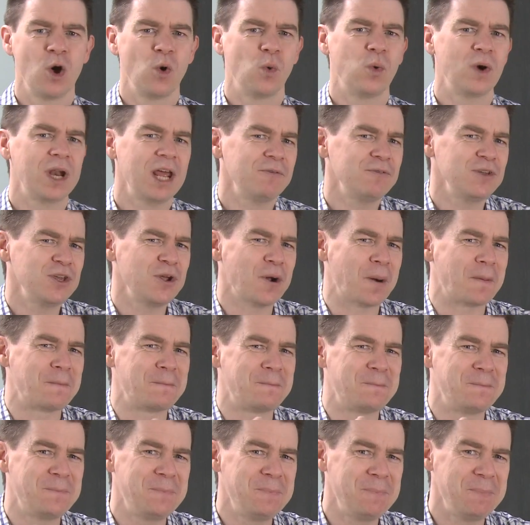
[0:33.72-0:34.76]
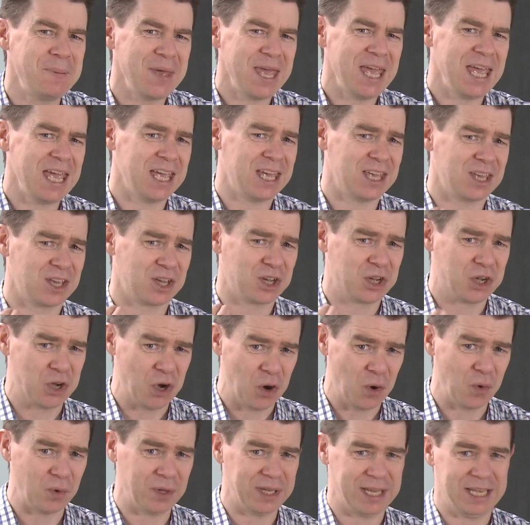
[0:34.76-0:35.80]
Whatever your big
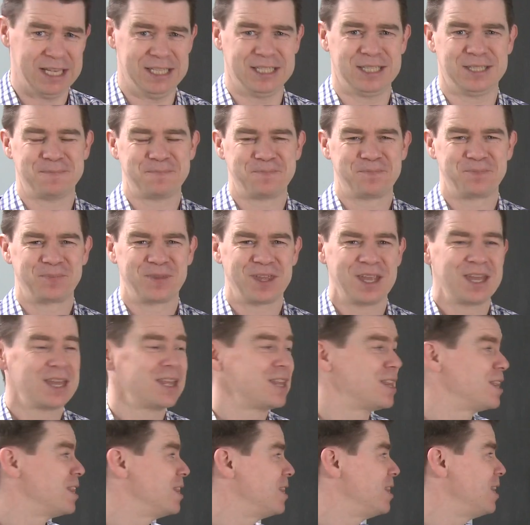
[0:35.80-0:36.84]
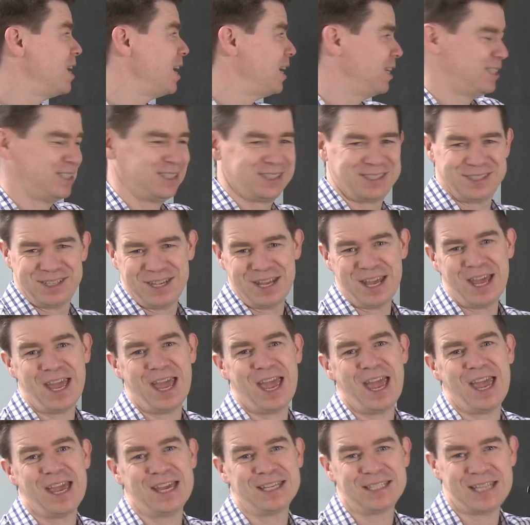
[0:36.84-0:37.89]
goal is, this
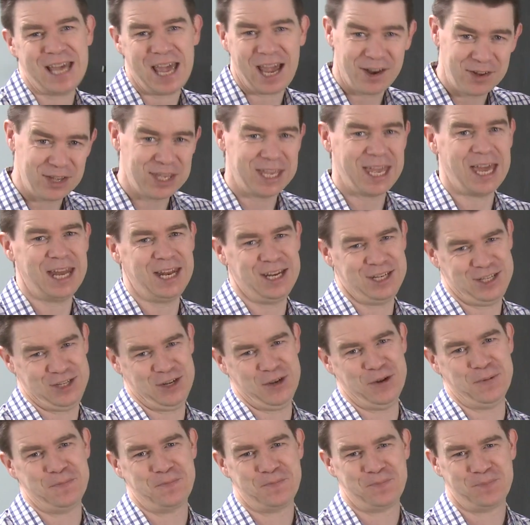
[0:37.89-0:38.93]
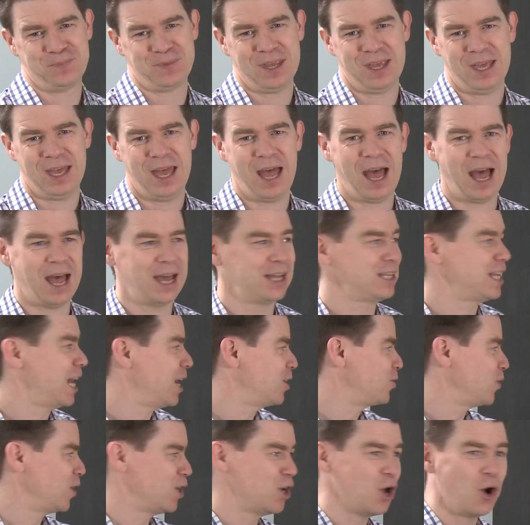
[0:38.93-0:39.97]
is how you get it done. And
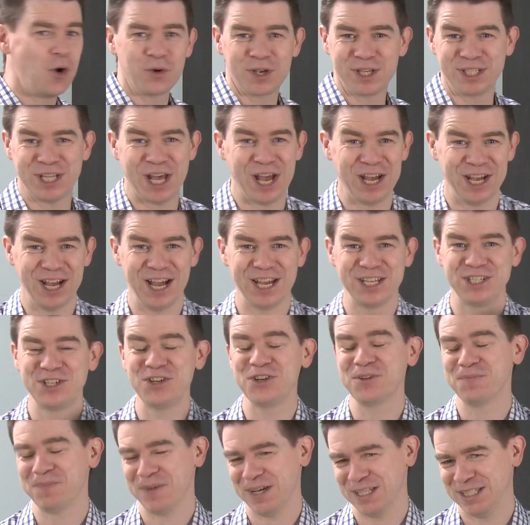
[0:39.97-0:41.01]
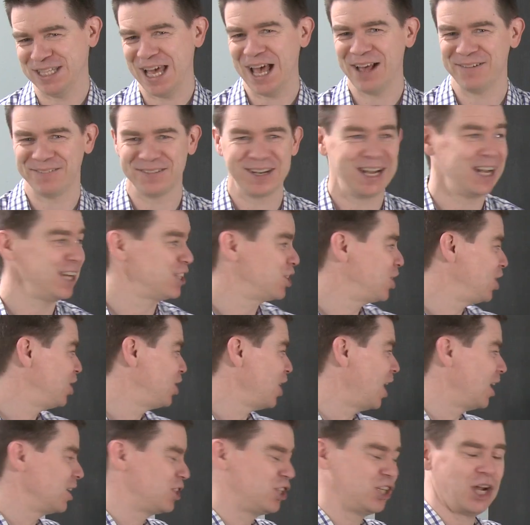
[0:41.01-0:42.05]
how do I know? Because I do it myself. And
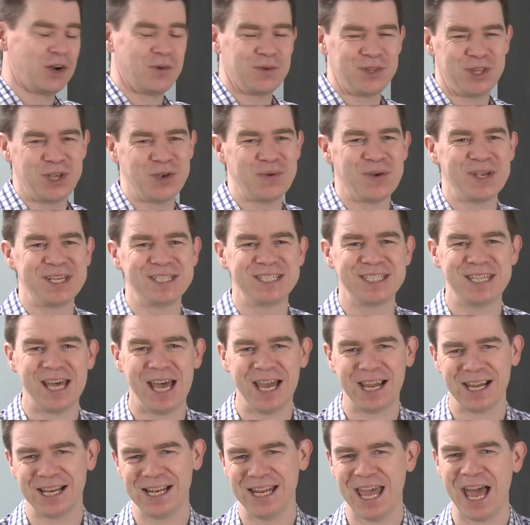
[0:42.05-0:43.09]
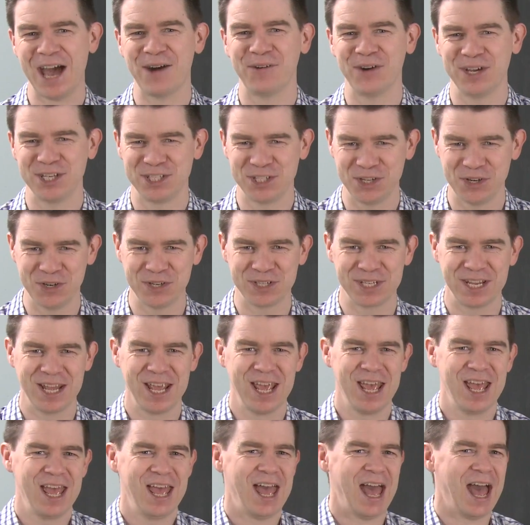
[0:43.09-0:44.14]
actually, I'll share with you exactly how I do it
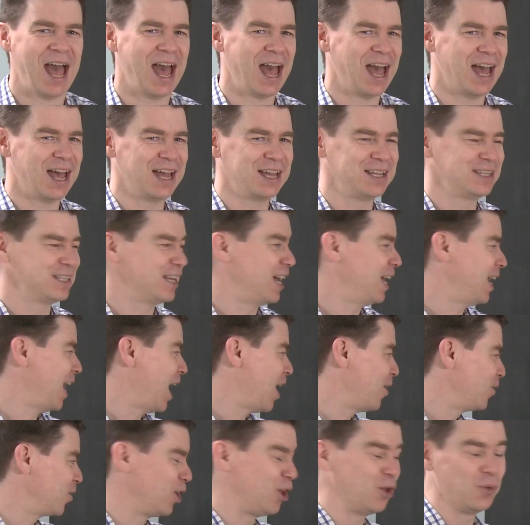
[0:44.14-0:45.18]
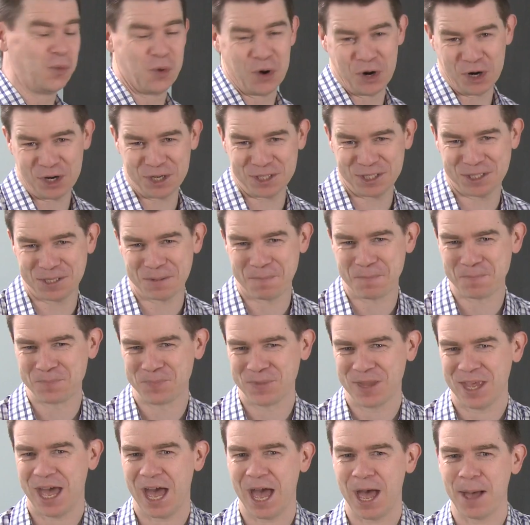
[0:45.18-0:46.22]
and how it all works.
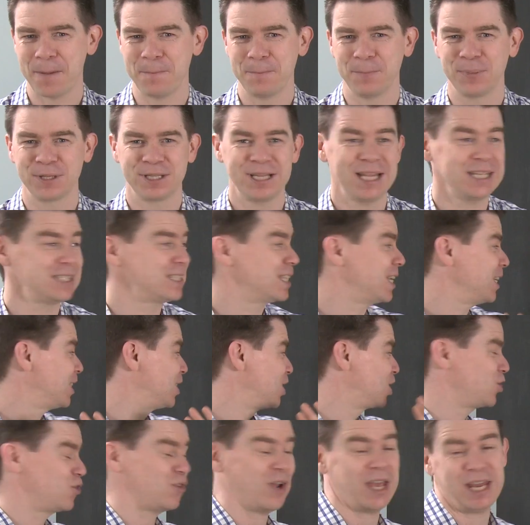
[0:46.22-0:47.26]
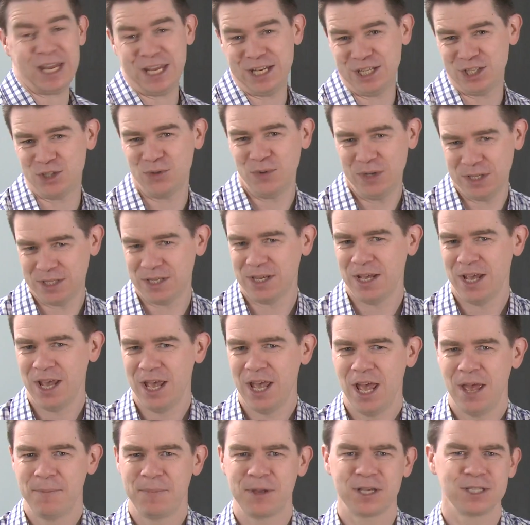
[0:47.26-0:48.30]
But let's get straight into it.
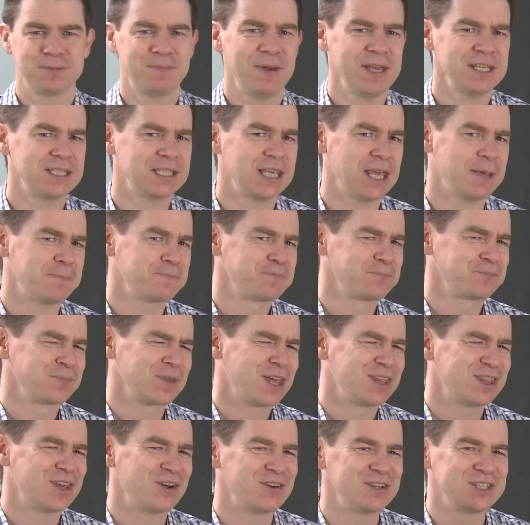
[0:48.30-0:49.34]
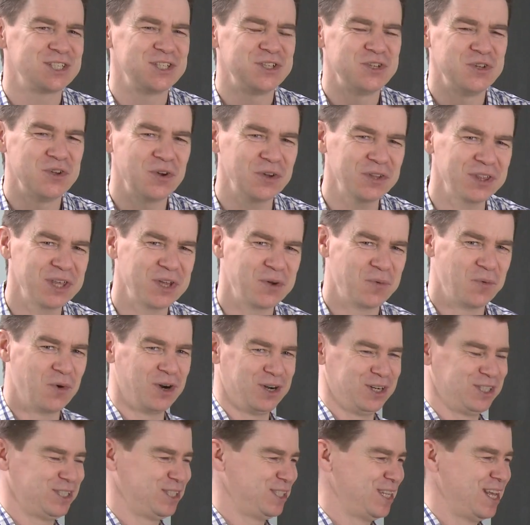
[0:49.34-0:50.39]
Because basically, there is nothing
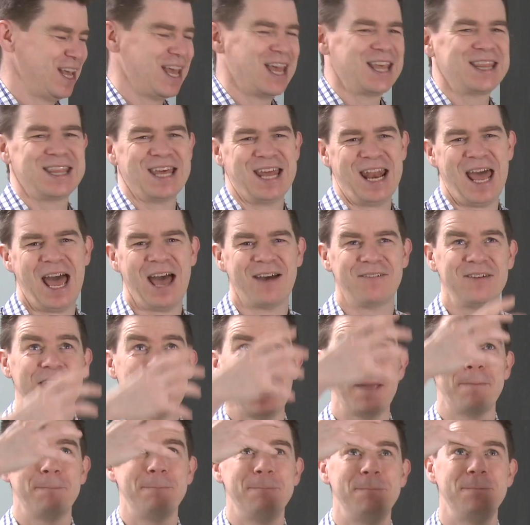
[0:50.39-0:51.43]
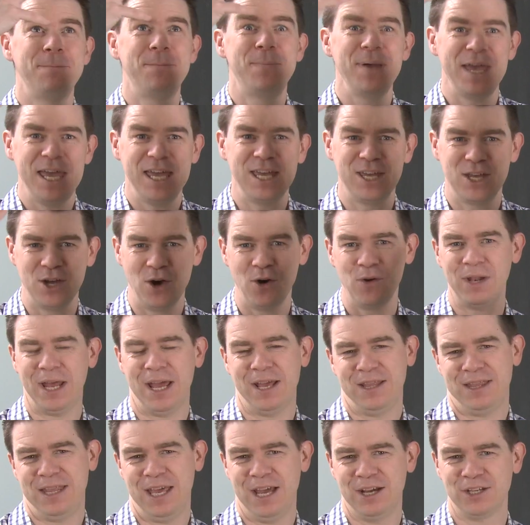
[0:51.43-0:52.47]
worse than having a big goal
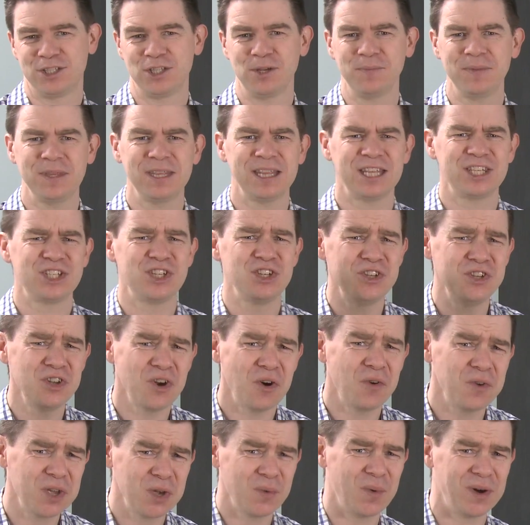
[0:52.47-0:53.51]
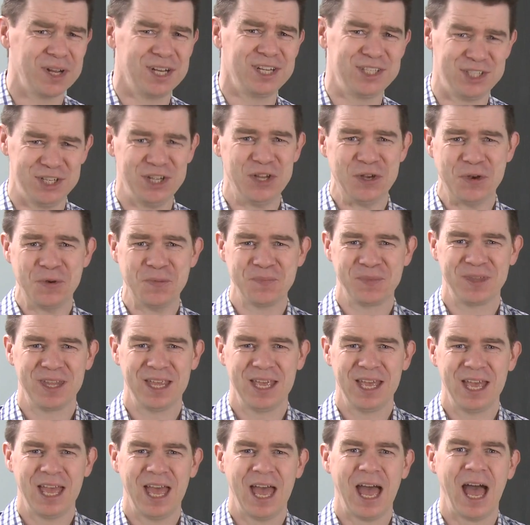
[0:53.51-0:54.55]
out there, something that you know you want to do,
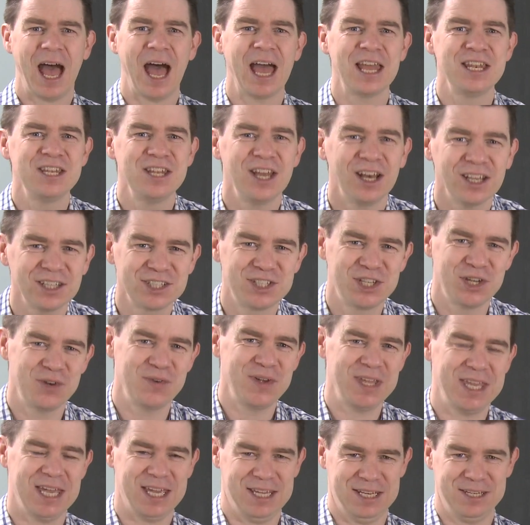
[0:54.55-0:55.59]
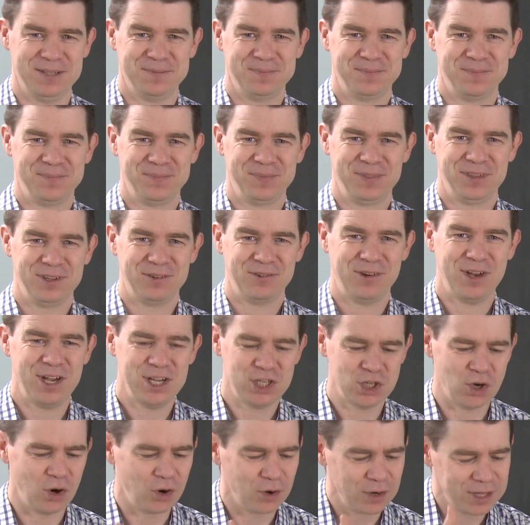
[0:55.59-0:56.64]
and not doing it.
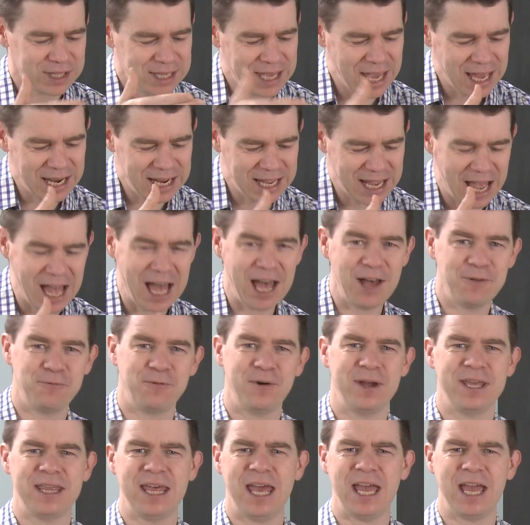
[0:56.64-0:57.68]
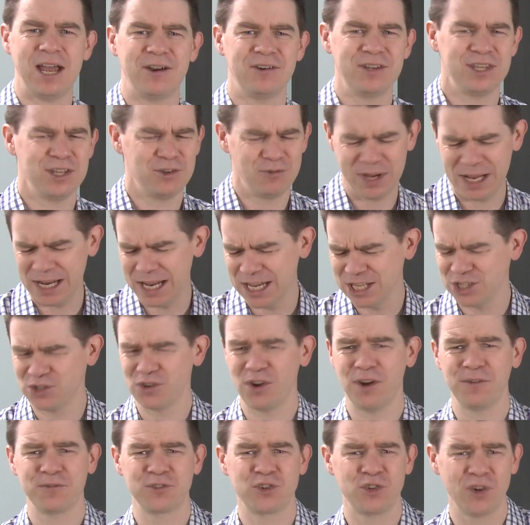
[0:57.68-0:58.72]
Right? Or getting halfway there and you realize
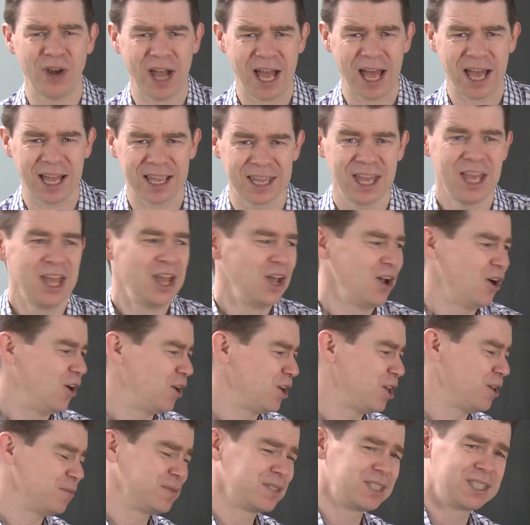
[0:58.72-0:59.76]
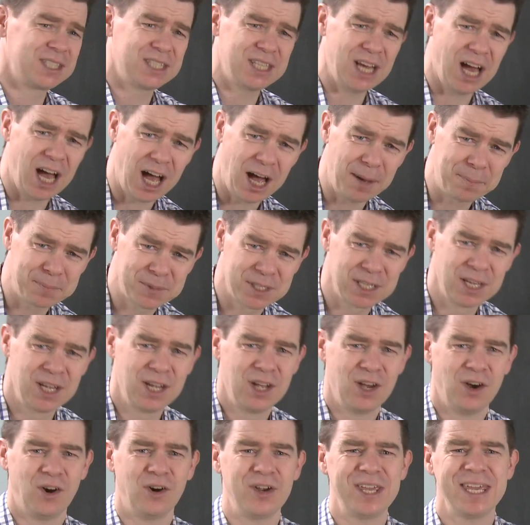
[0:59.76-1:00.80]
you're off track, or you've stopped,
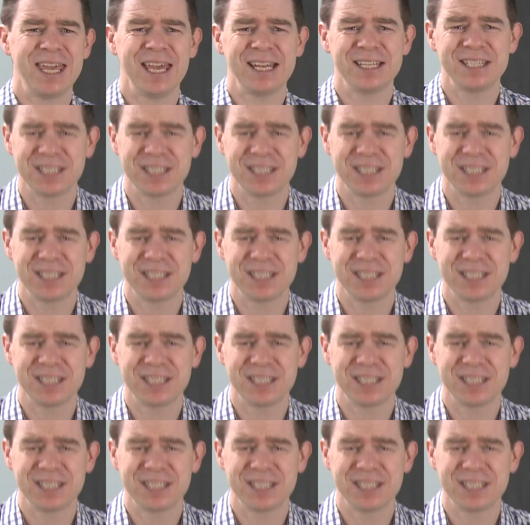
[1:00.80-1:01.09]
or you get